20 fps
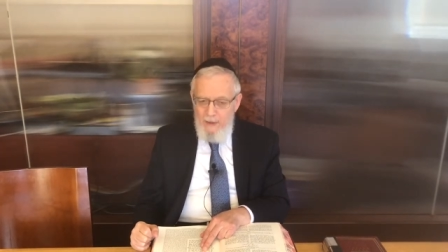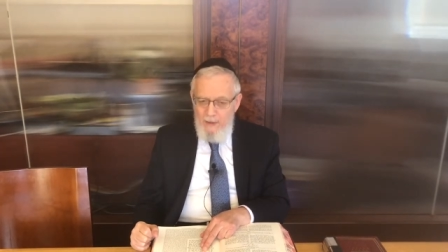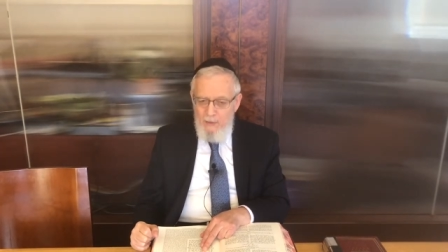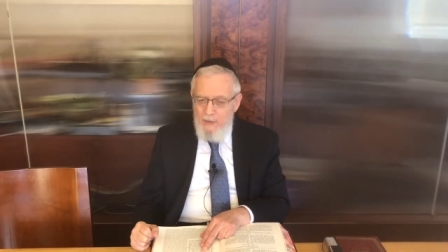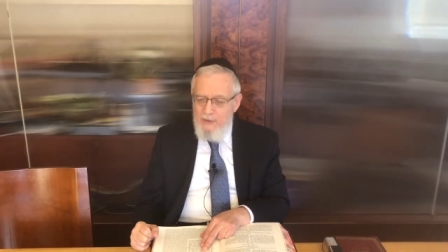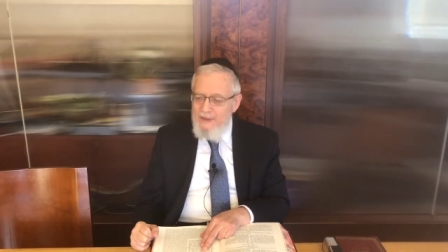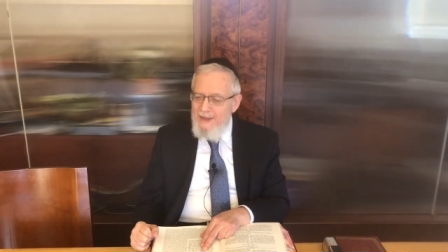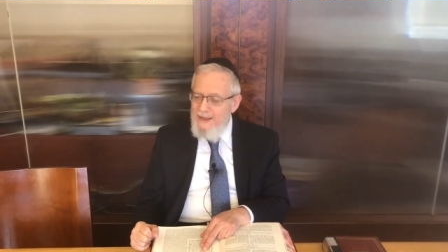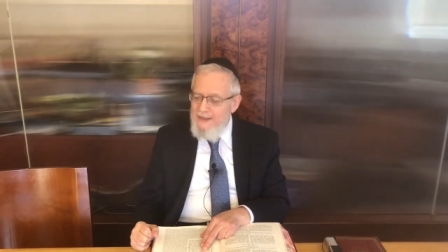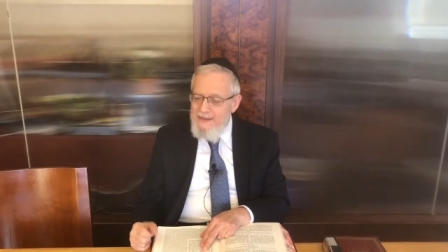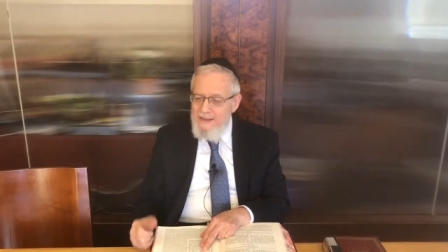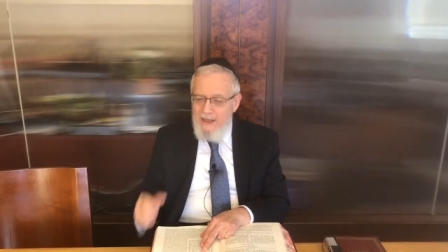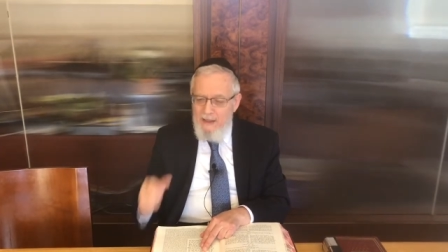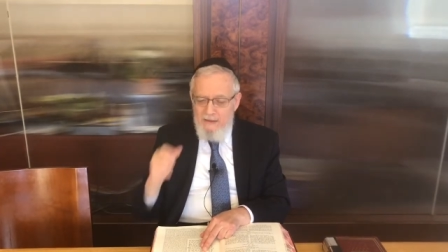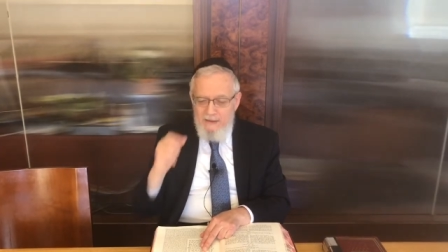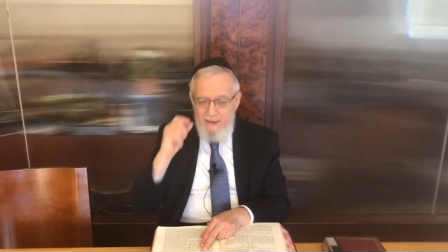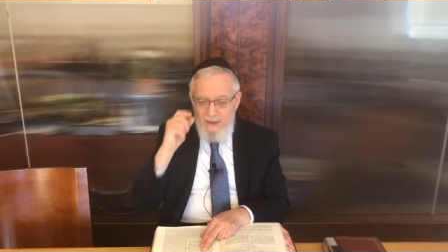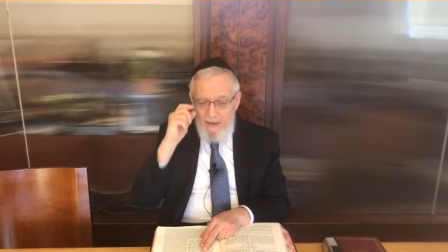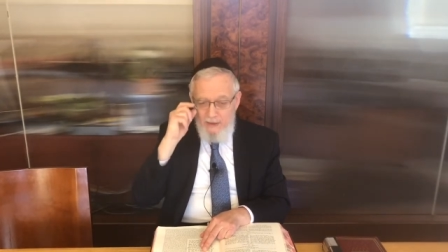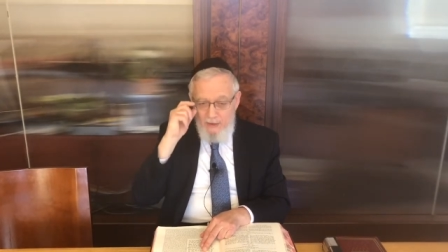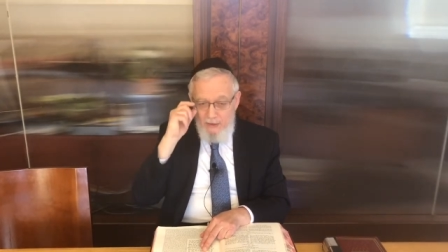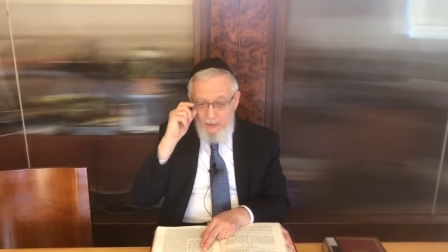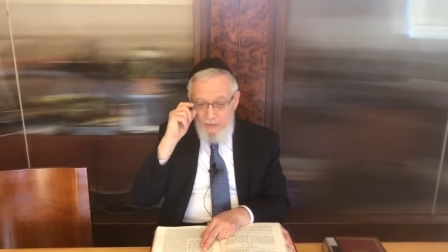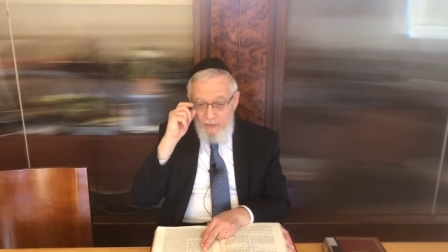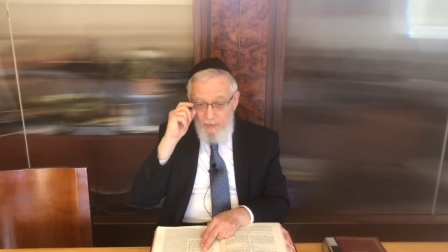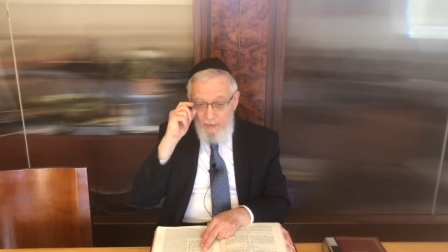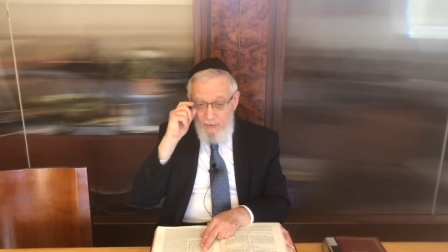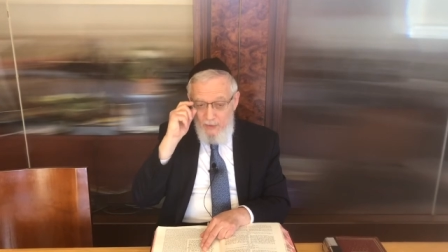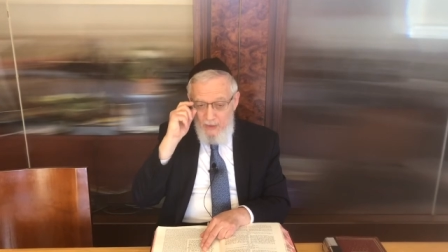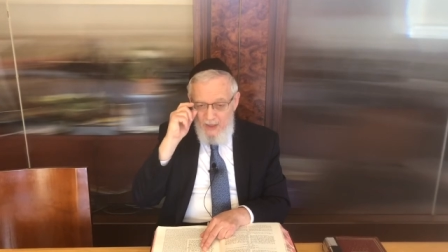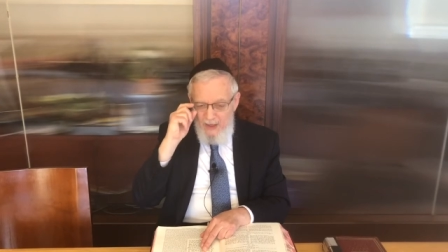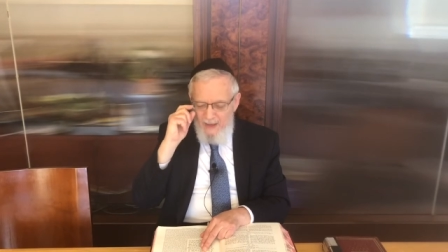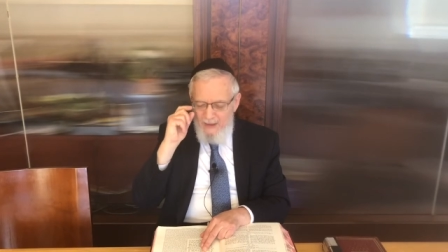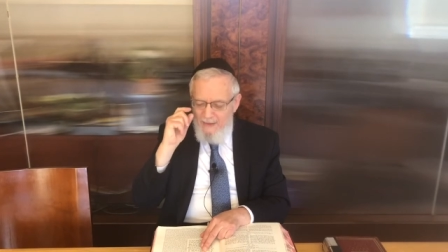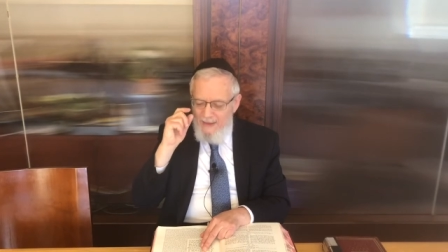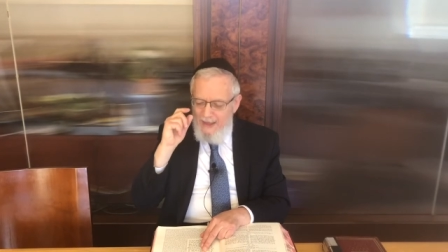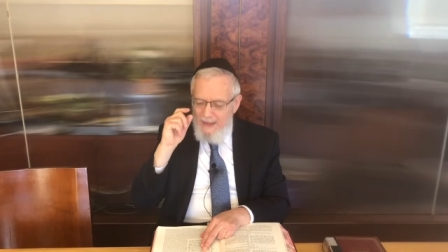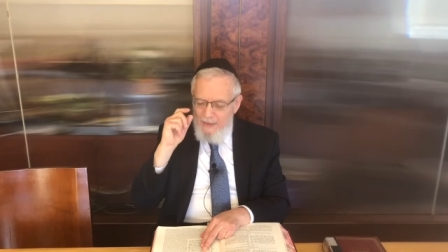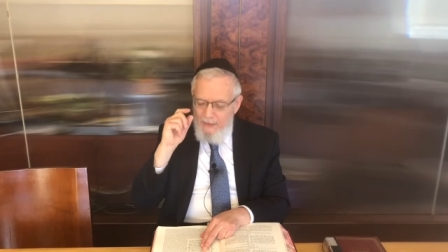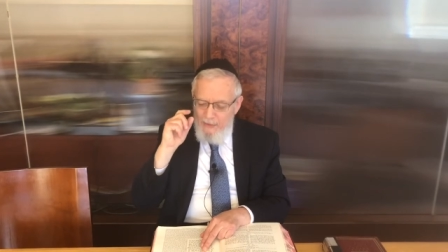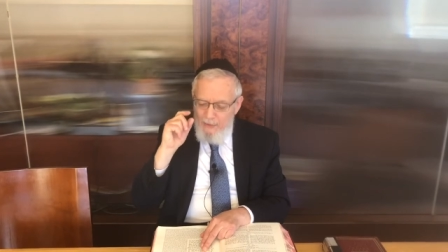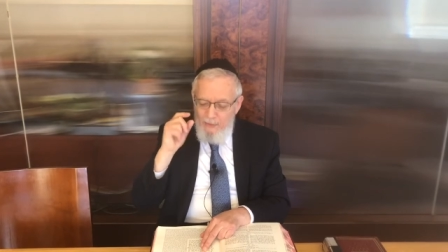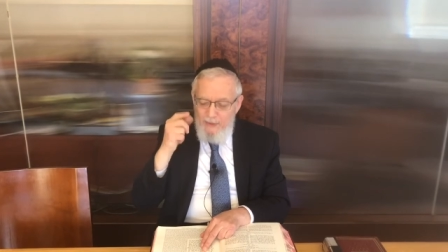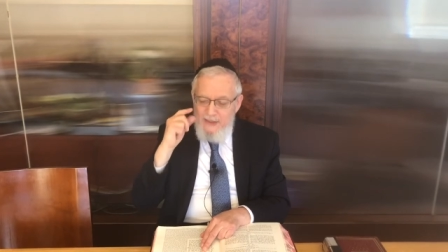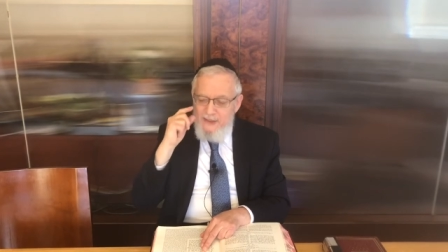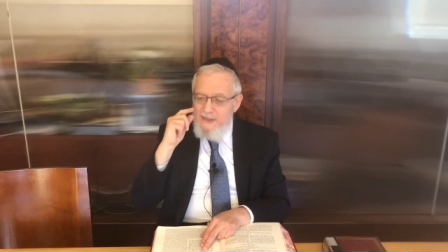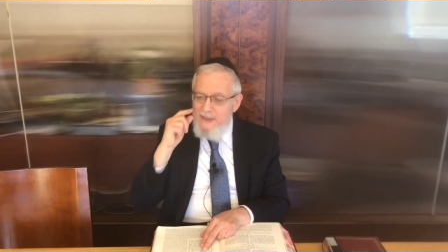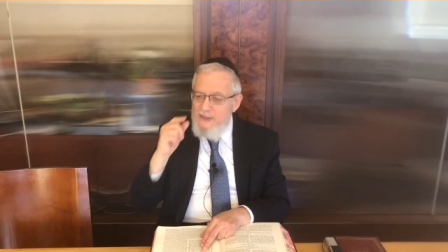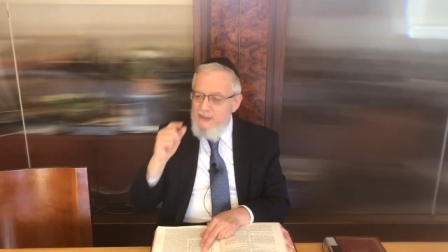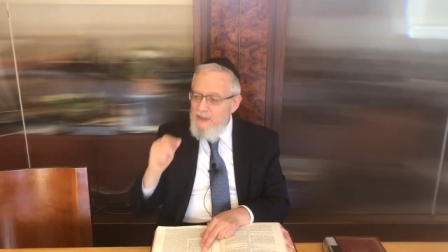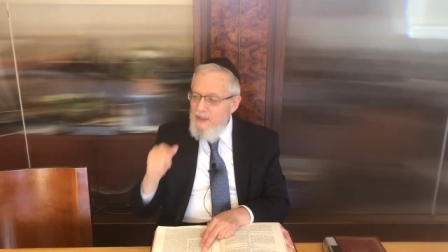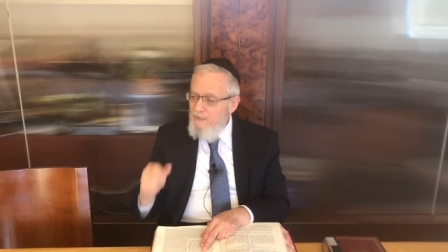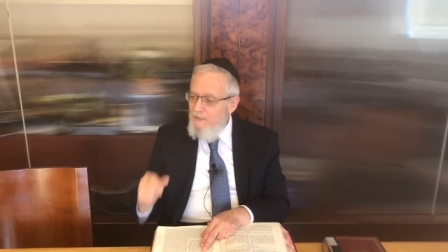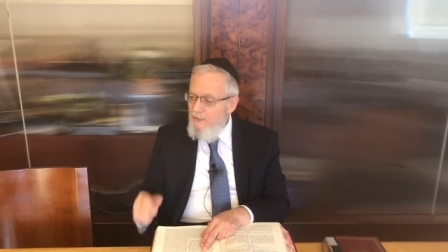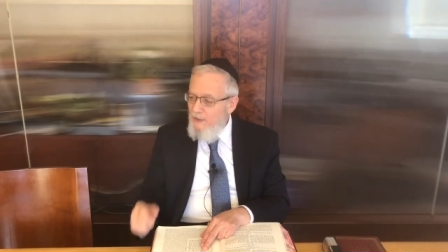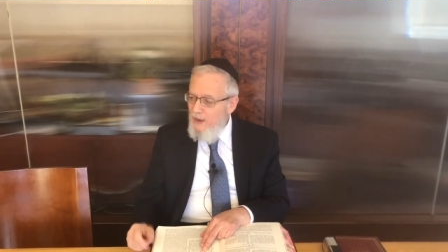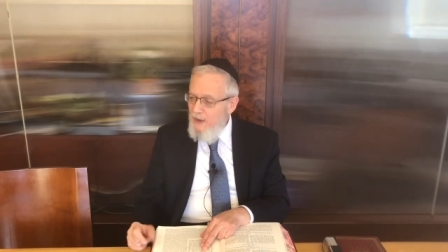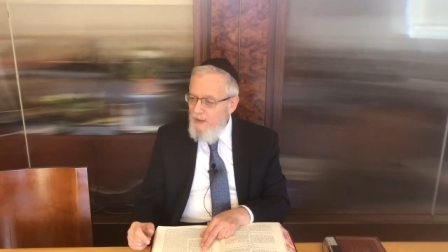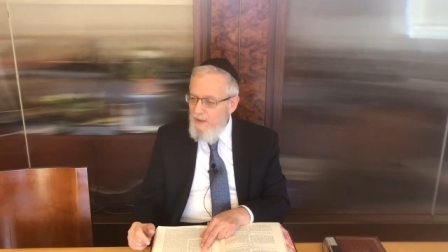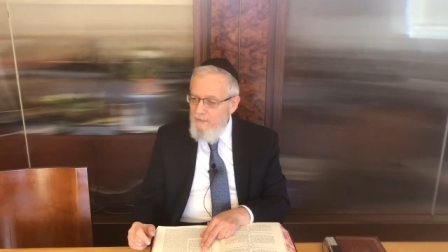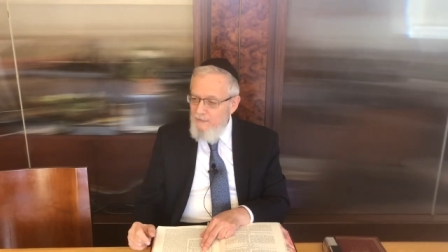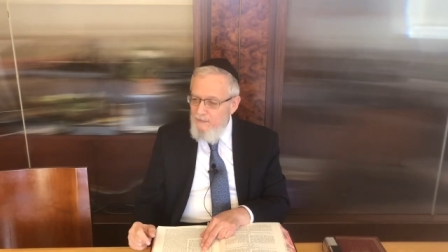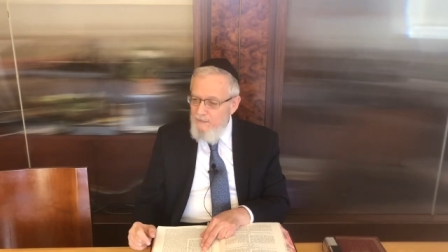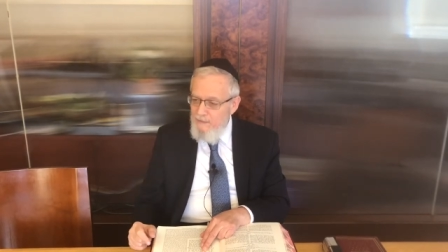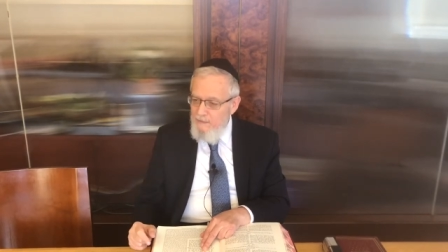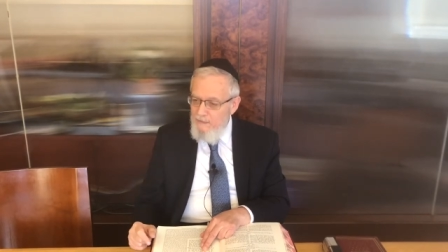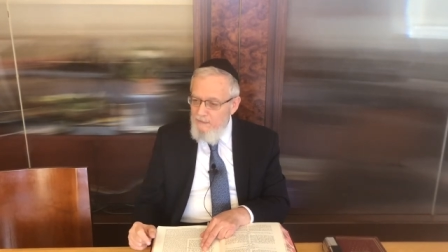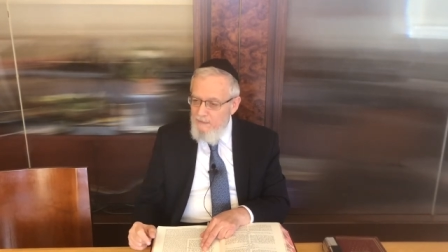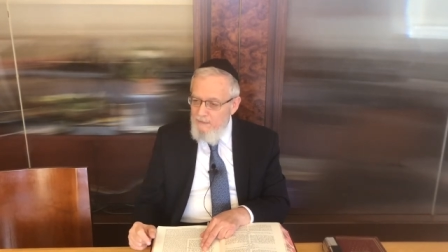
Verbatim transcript: when Chazal tell you that 365